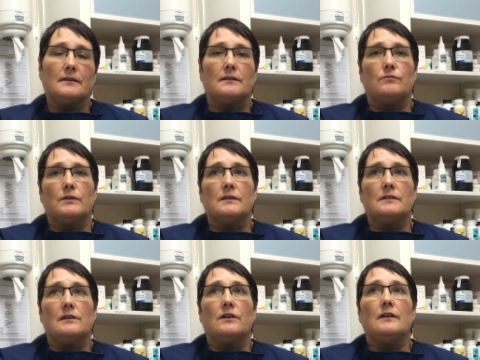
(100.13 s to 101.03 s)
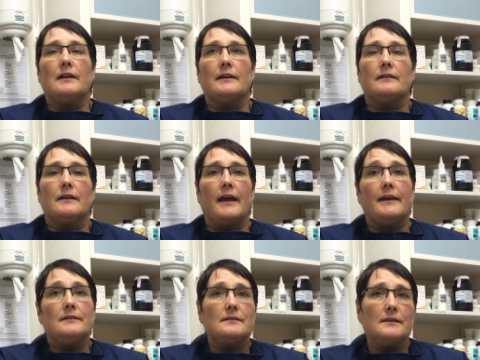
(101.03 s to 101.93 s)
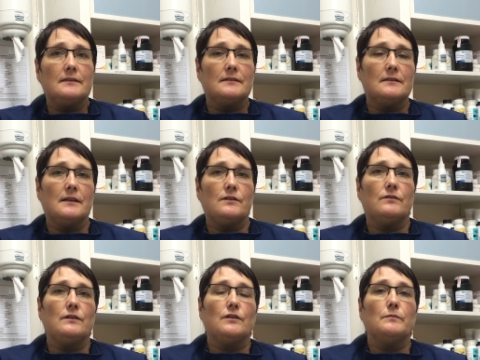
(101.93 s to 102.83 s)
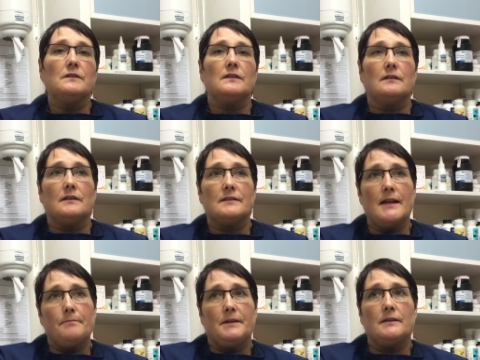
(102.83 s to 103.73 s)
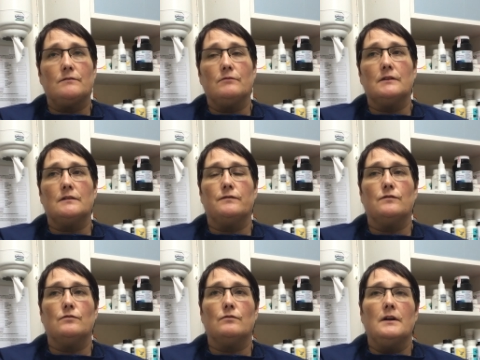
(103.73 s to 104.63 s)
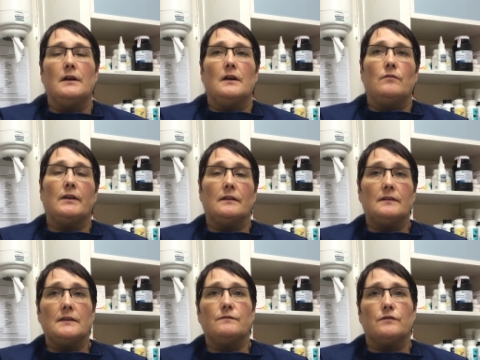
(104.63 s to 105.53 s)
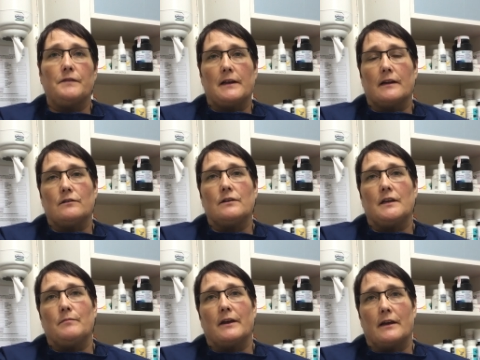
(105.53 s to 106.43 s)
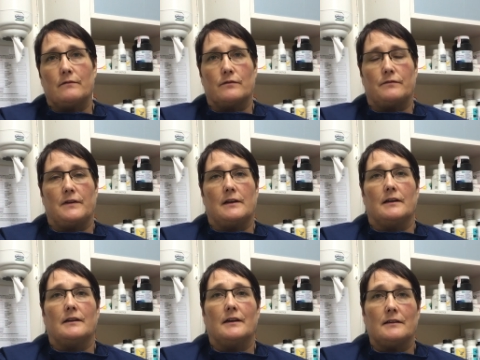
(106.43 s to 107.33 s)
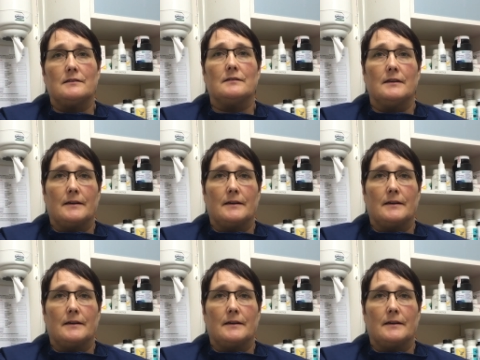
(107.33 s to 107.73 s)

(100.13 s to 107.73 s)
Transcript: It works a lot like the AIDS test that they do in humans, and the snap test works we can test for feline leukemia and for feline AIDS.